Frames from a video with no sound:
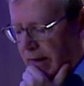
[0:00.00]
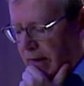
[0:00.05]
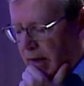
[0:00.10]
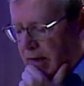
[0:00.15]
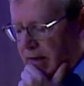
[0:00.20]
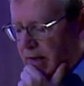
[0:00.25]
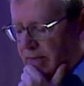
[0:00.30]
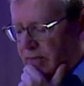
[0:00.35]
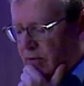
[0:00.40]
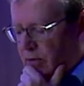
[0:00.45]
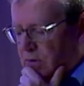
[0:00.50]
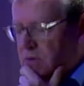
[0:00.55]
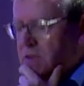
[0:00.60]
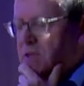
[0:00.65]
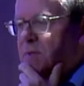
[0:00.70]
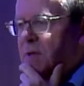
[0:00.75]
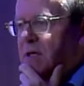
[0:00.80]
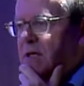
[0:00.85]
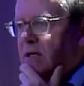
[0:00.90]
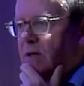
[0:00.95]
I never could
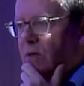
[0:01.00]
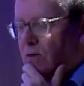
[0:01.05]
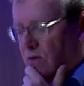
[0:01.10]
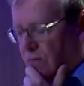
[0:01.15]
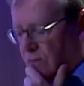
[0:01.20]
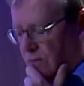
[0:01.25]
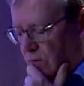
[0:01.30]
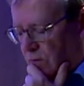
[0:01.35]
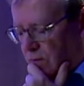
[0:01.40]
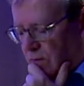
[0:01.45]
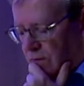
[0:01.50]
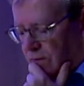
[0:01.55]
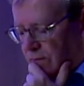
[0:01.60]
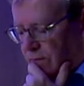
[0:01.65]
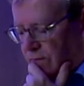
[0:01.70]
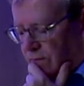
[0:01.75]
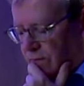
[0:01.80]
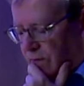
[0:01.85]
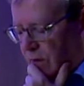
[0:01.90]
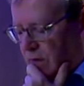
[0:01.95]
speak or
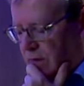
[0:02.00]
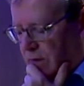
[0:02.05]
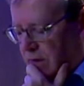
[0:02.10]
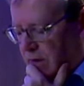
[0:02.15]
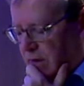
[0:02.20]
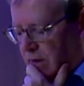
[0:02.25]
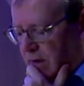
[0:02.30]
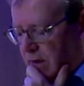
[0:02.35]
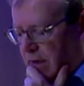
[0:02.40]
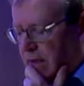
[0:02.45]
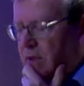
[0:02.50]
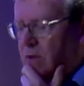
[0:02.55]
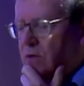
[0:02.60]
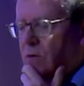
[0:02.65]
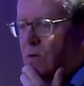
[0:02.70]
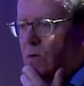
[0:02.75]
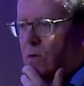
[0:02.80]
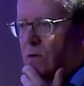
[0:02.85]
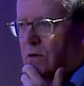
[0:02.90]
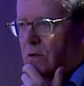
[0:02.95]
felt the need to,
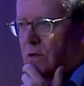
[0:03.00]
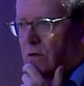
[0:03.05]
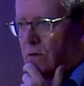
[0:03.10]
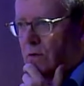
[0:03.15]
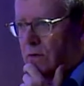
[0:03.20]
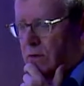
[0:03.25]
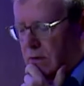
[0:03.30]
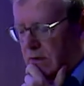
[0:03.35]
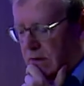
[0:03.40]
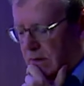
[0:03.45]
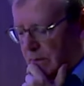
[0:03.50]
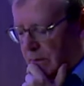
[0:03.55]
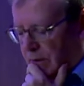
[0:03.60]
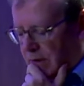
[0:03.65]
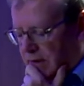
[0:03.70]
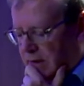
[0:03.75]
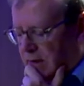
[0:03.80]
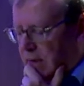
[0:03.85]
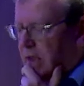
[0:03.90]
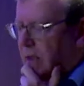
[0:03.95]
or the
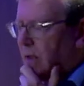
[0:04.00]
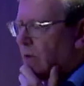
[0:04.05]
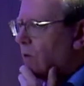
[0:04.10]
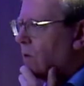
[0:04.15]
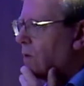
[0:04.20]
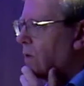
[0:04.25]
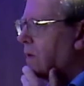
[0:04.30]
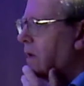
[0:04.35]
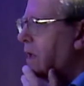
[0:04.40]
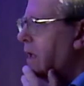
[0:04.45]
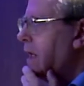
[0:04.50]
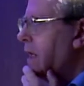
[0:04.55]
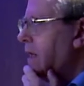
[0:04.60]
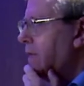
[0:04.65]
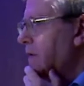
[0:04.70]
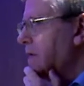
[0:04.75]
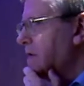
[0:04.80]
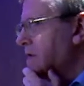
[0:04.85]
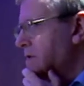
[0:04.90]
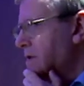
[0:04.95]
ability, or
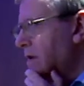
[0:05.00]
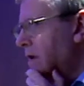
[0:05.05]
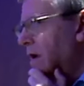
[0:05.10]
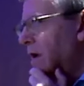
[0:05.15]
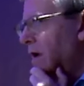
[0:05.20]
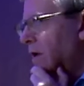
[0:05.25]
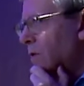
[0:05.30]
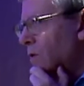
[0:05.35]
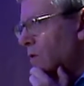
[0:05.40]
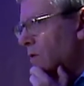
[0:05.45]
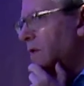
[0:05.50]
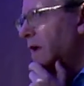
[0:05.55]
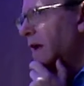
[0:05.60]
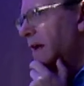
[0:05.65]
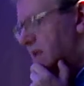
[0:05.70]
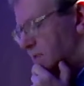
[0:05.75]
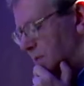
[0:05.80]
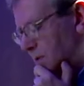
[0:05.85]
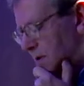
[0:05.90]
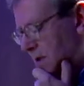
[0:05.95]
the desire, or the
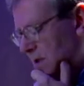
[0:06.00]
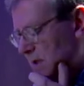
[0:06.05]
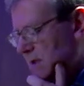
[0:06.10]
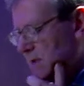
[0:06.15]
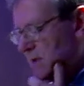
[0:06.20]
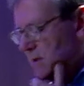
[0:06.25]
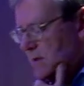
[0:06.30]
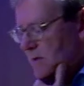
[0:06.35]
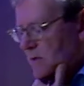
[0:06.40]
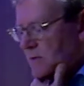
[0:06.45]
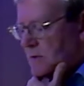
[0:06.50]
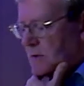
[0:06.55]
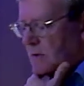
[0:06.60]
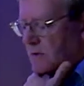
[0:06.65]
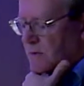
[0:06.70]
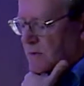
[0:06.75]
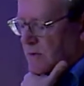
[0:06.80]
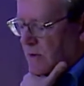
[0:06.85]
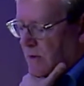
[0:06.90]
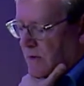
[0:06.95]
expertise to use
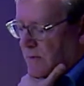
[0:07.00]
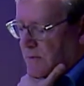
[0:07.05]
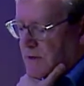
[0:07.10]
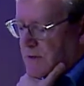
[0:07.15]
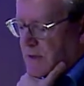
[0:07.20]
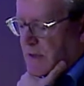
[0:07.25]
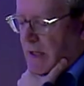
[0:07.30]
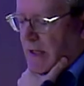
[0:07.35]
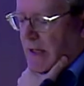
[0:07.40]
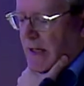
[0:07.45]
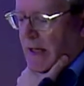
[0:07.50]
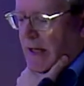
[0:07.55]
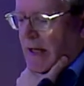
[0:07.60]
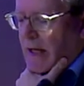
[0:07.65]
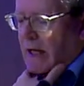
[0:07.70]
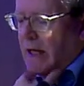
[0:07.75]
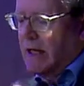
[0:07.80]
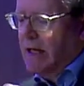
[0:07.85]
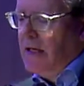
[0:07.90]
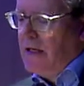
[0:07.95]
those terms.
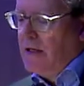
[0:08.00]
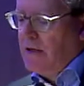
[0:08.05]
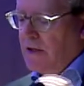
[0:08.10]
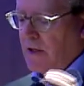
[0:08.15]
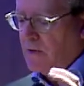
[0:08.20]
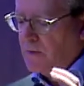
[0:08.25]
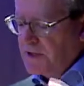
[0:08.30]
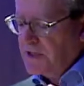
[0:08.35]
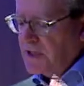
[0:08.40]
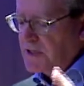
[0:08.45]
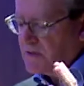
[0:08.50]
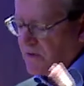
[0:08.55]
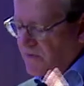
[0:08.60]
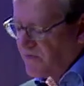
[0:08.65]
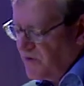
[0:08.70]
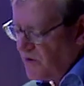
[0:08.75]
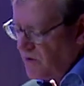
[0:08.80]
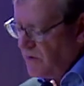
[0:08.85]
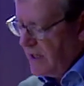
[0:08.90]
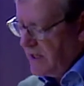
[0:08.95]
There were just a
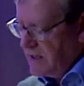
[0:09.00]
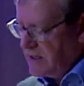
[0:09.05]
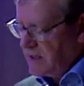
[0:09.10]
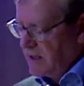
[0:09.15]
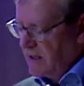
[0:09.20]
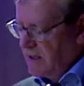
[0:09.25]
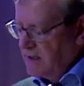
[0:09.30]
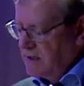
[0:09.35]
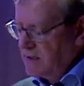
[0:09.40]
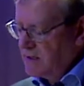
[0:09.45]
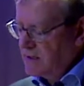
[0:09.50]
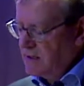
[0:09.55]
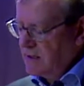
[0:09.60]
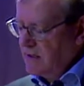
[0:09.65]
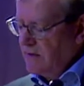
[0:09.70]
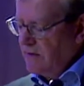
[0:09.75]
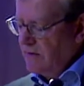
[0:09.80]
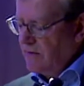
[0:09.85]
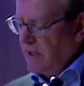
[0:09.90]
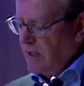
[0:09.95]
few essays
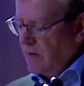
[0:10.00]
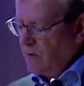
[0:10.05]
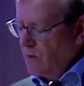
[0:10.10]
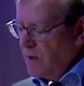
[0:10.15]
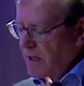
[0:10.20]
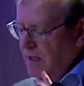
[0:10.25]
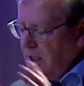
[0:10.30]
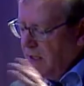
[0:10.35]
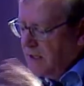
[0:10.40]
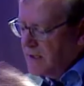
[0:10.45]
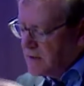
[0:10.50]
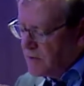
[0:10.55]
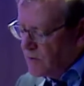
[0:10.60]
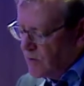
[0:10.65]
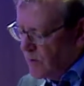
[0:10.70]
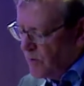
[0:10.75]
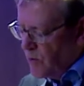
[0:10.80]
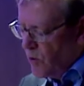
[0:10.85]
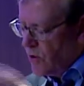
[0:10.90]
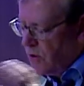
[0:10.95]
that went into
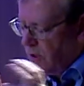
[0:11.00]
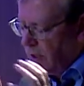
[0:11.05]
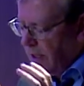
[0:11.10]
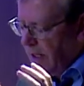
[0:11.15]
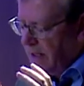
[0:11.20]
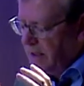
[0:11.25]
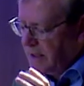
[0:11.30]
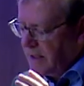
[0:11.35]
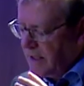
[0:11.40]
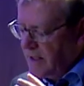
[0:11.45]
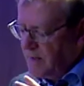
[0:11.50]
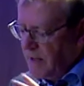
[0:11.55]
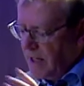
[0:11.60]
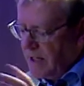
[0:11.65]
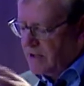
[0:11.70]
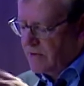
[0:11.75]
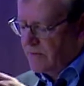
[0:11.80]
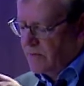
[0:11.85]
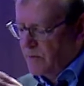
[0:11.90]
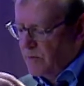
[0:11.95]
a book and came
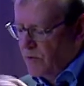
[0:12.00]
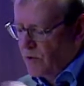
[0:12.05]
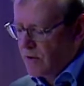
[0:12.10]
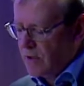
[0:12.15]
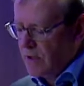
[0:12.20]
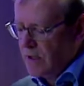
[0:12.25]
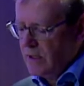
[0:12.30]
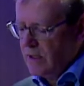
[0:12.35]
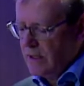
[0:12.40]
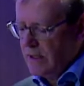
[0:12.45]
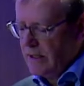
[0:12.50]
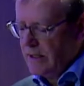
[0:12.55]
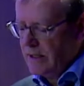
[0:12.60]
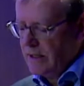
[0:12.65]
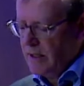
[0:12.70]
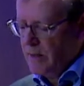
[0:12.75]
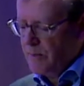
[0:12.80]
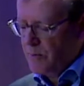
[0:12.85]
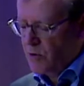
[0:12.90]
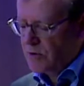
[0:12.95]
out of a
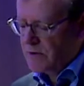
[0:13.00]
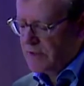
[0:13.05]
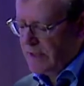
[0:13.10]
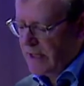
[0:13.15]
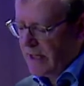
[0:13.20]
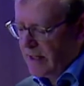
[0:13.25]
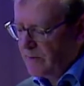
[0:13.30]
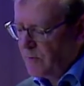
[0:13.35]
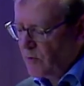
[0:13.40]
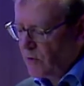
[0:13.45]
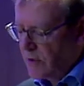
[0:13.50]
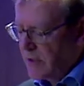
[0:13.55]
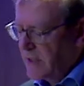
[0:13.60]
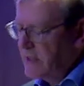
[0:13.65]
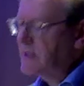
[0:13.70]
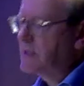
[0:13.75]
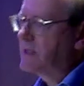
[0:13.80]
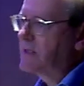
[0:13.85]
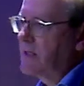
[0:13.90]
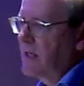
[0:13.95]
book that had more or
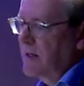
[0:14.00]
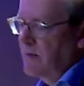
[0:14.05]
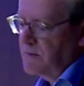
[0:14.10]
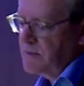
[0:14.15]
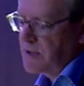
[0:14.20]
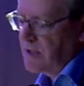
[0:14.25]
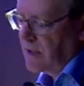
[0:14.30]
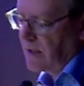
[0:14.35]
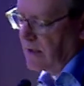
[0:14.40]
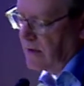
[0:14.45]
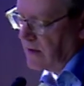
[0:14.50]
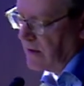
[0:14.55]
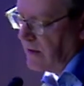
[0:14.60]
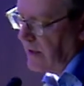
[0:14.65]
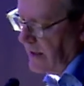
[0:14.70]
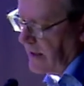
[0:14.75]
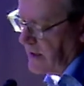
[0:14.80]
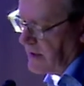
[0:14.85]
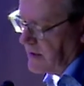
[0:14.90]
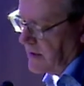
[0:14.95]
less the same title as